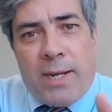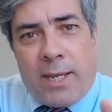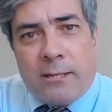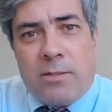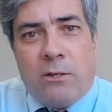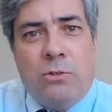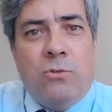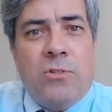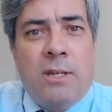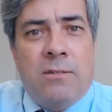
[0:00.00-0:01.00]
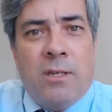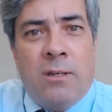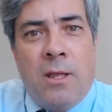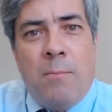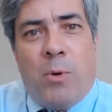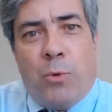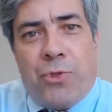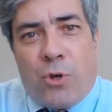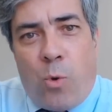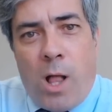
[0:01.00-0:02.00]
everybody gets their two cents in,
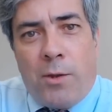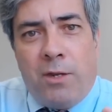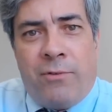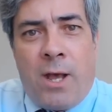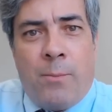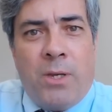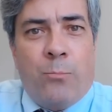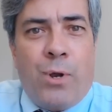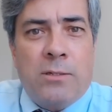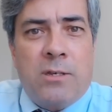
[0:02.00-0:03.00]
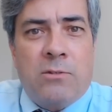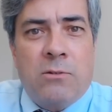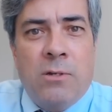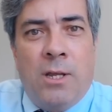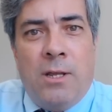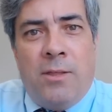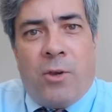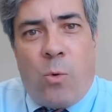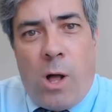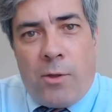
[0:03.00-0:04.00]
but with the quality of an Omnia processor,
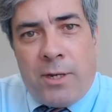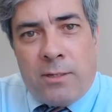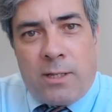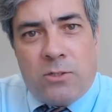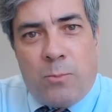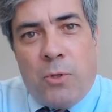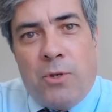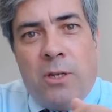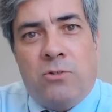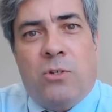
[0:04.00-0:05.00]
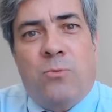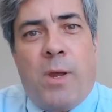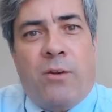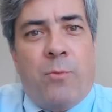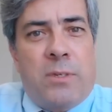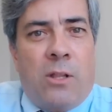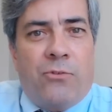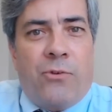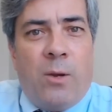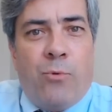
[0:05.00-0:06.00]
the quality intelligibility that you expect from a
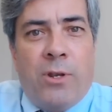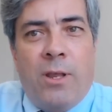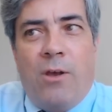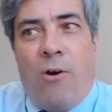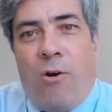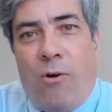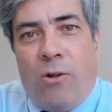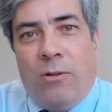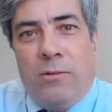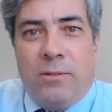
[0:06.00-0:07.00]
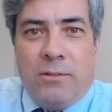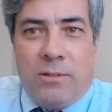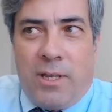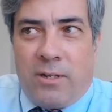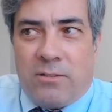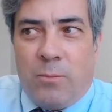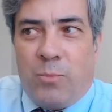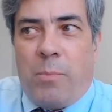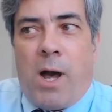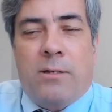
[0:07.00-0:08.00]
Telos hybrid, all in a
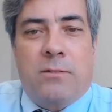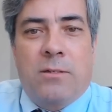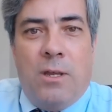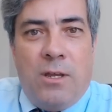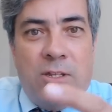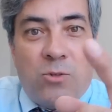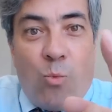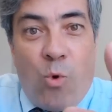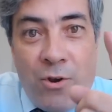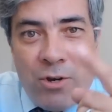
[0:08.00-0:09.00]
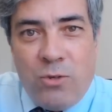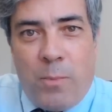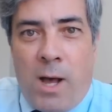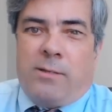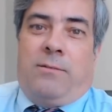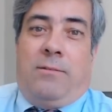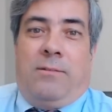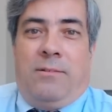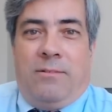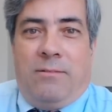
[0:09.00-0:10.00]
simple box. It's a one R U box.